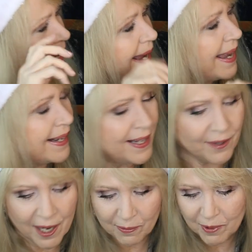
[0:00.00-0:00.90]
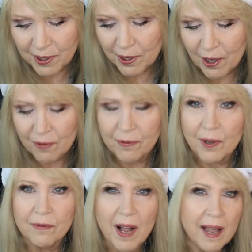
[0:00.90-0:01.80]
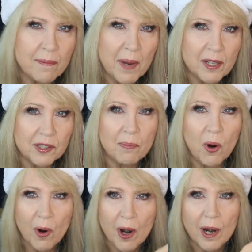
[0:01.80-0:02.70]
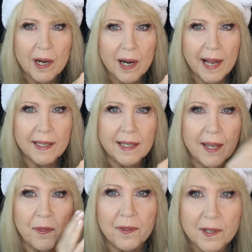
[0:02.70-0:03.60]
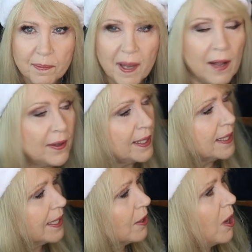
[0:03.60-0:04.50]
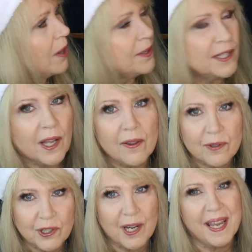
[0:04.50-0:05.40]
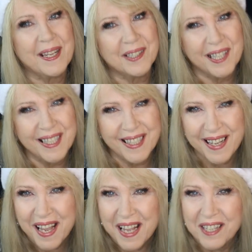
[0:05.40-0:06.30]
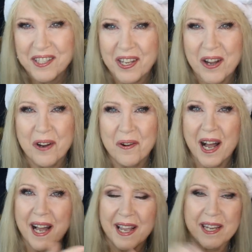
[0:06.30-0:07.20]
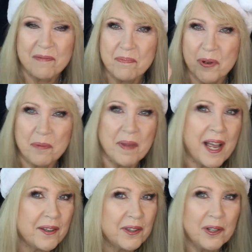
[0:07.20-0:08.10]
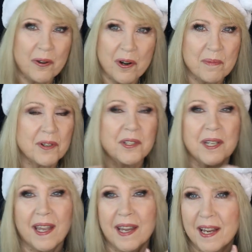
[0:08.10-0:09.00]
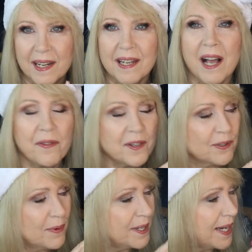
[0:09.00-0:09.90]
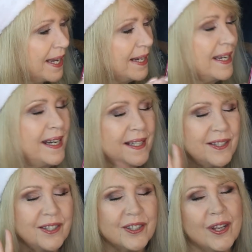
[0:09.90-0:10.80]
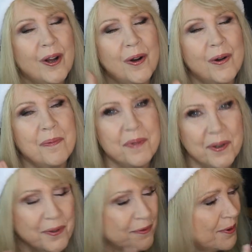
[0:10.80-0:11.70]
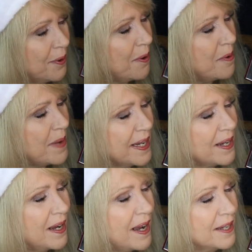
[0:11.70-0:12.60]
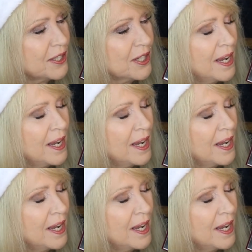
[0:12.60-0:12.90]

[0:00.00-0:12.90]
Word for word: And I thought, well, you know, for $5 more, I can get this palette and get all these other shades. So I put back the Laura Mercier and I got this one, and it is so beautiful. Oh my gosh.